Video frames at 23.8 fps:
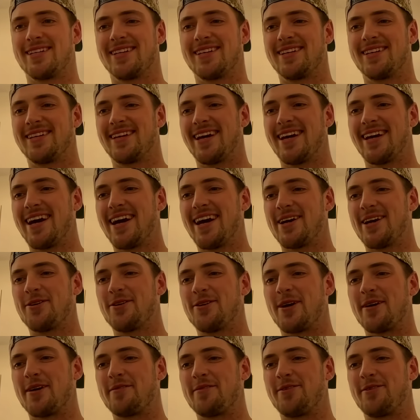Yeah,
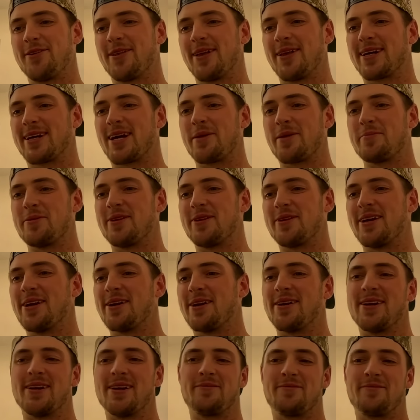no, I feel like I've been
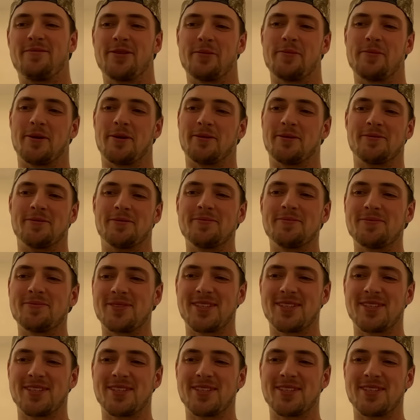hearing it for about